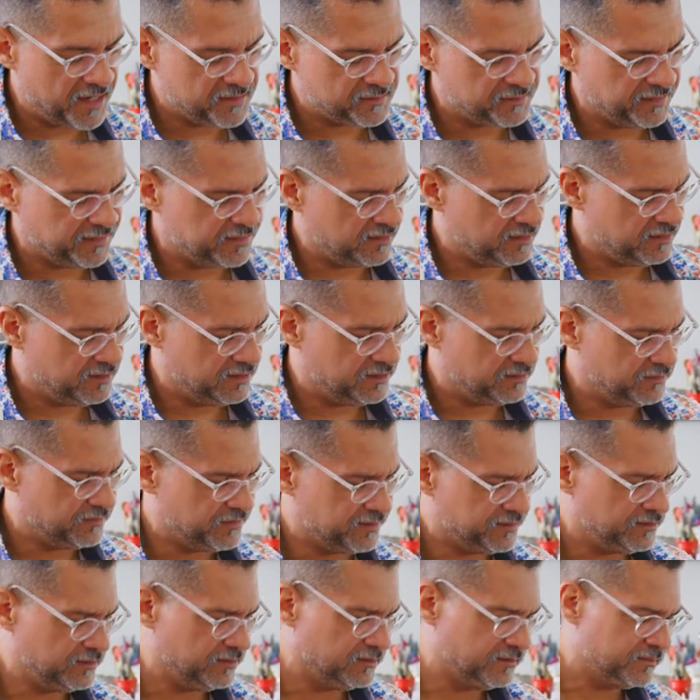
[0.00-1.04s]
has like a
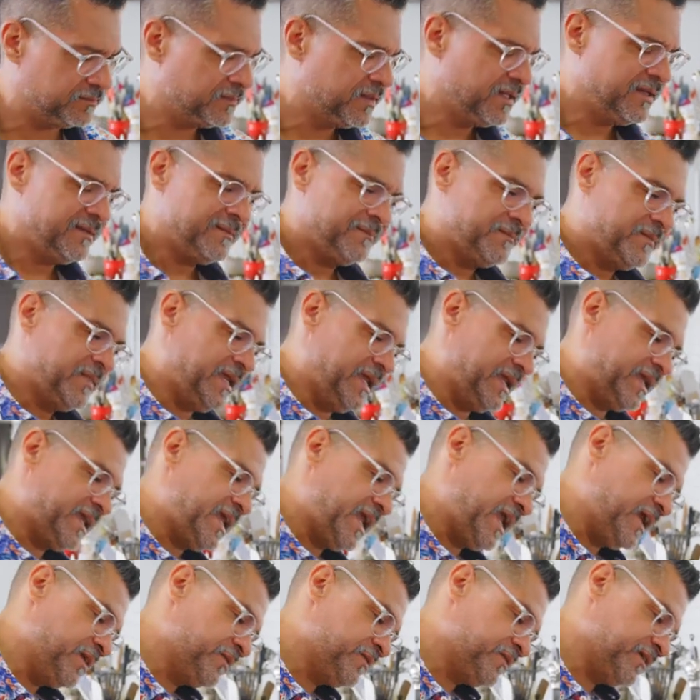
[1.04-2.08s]
little
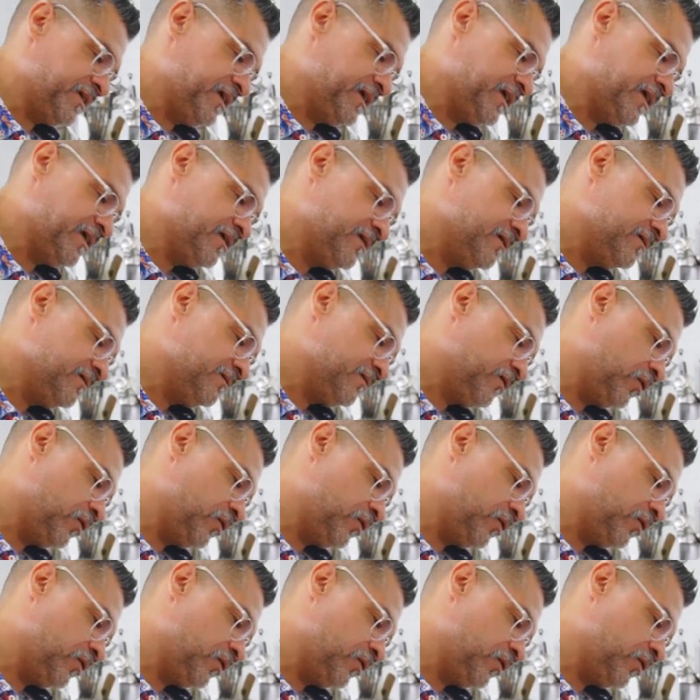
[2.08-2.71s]
encasing